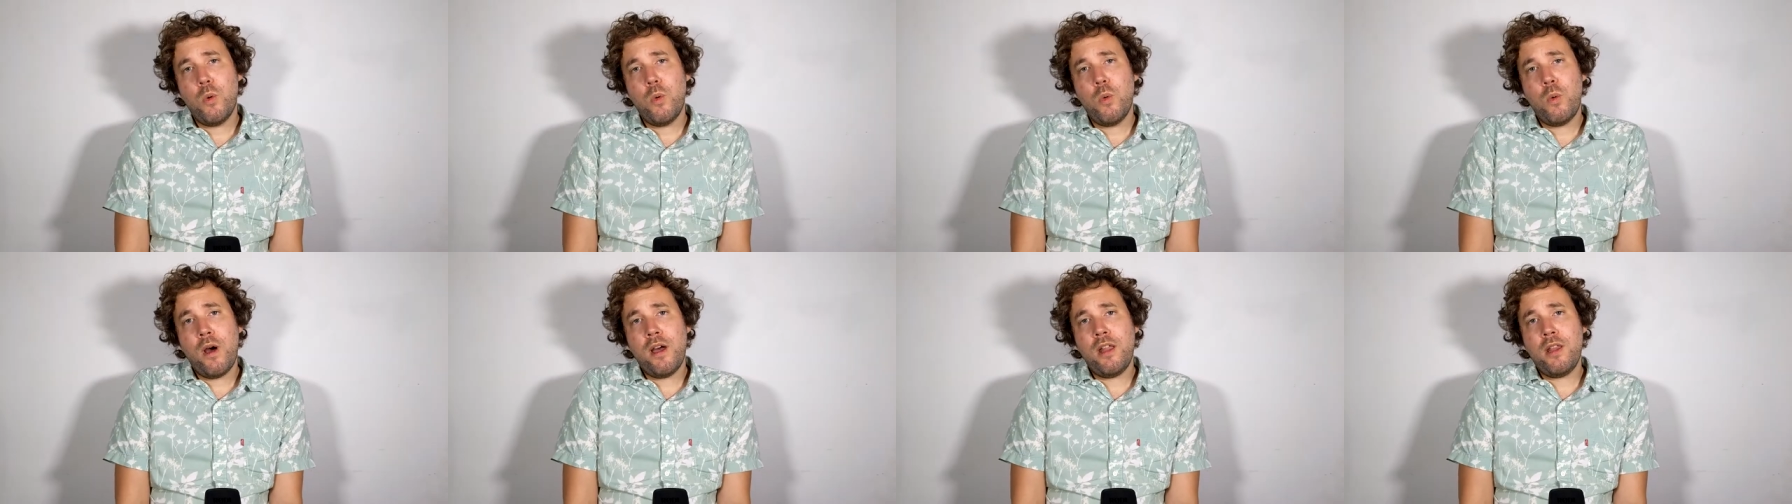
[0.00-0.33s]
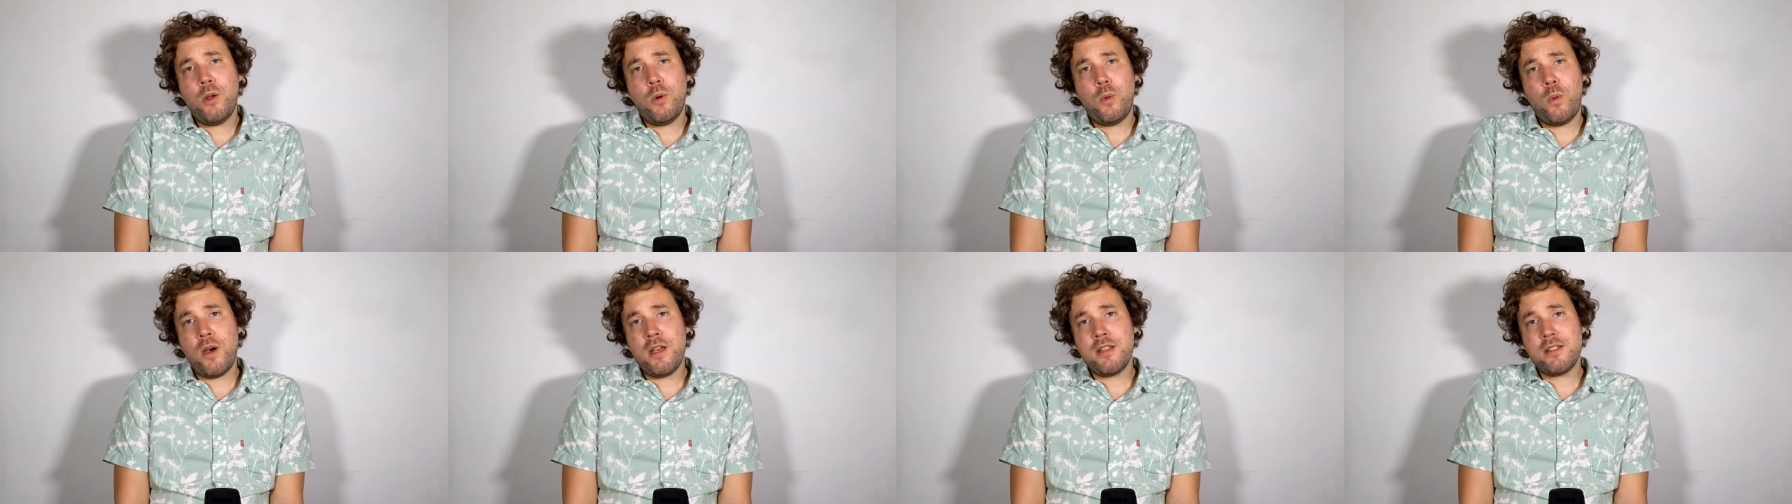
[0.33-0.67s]
while
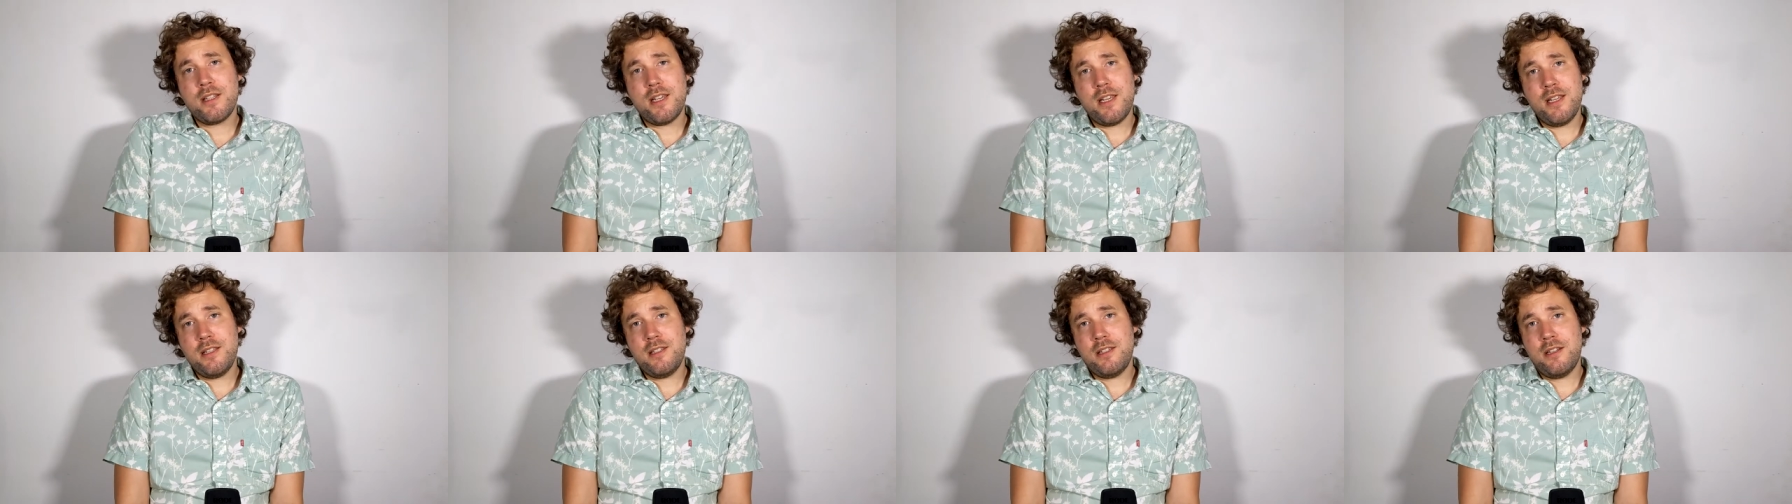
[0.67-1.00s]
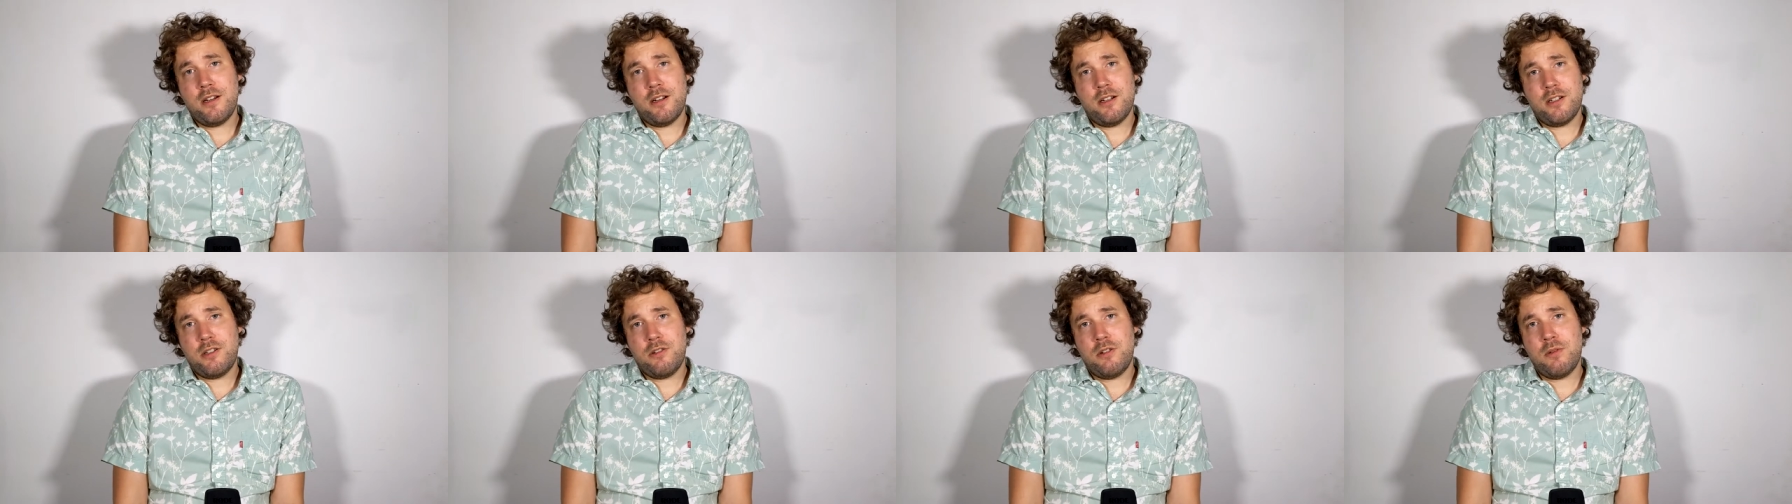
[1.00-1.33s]
it was
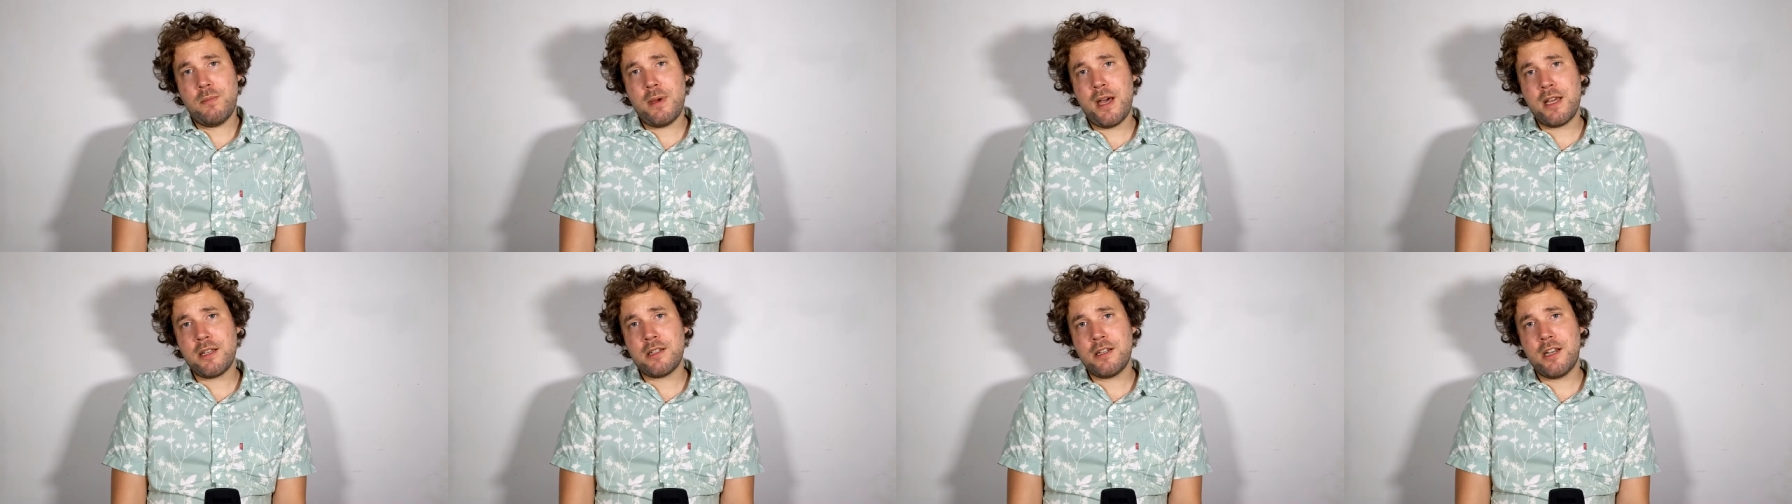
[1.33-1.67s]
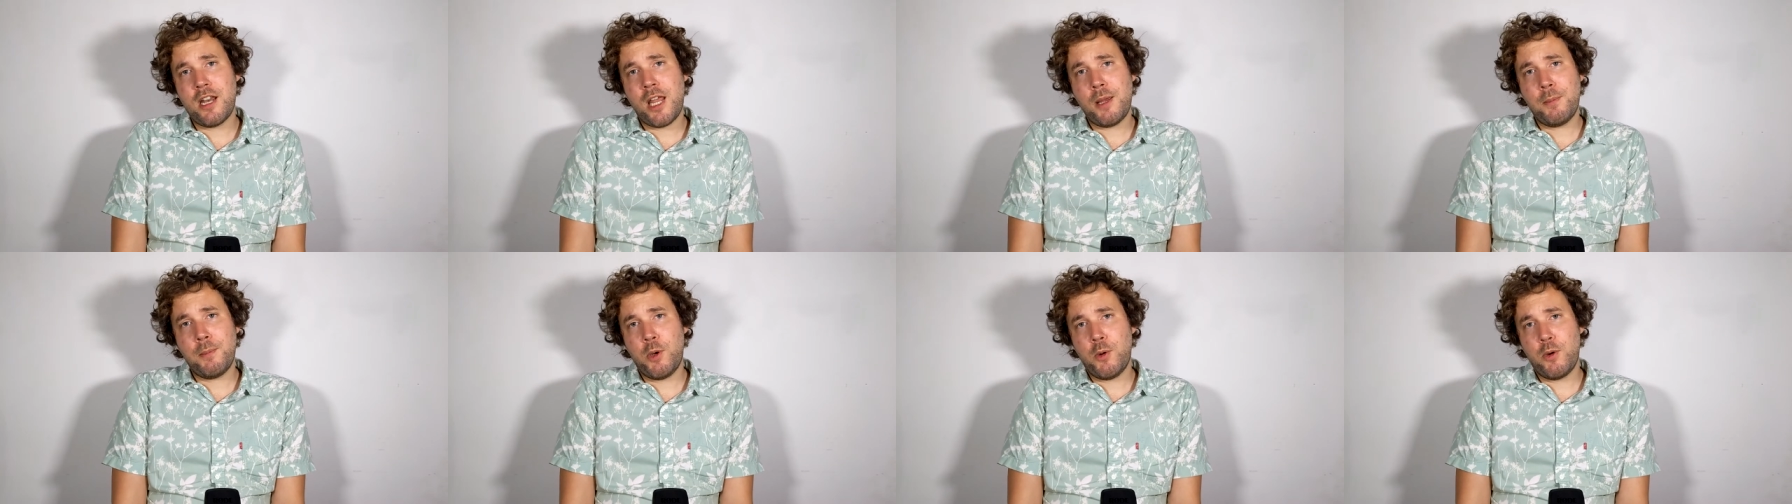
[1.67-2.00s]
easier to imagine
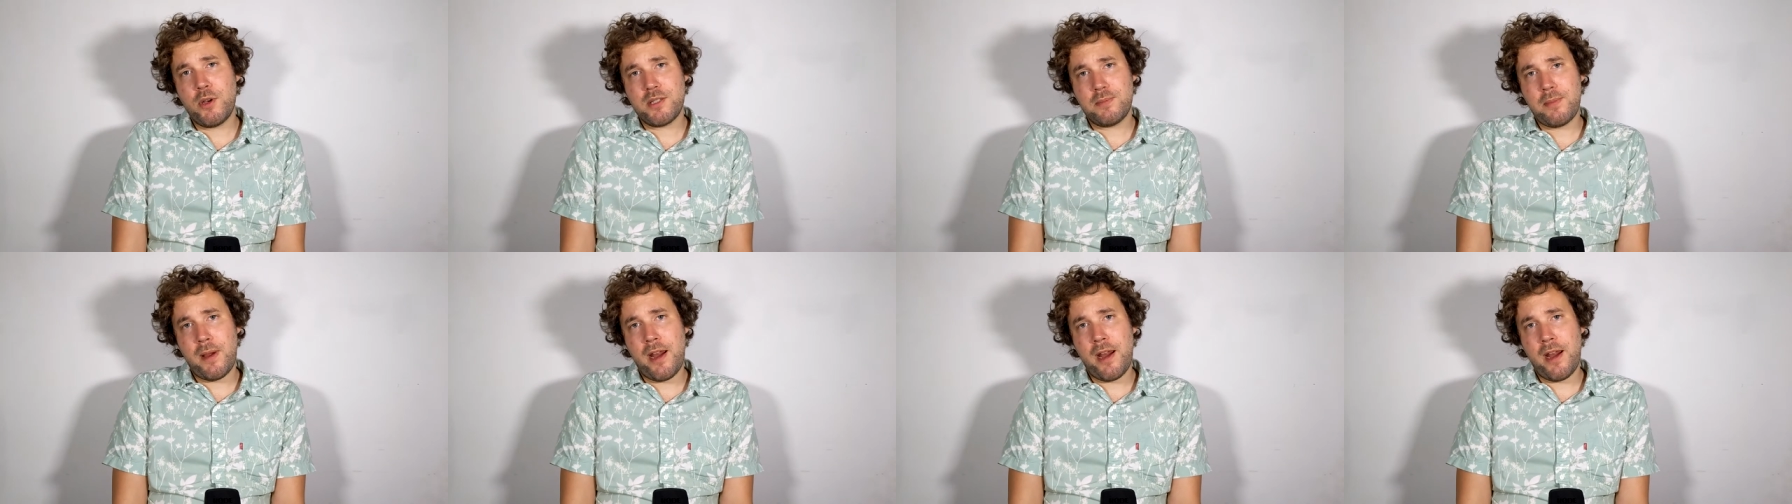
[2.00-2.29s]
Hemingway's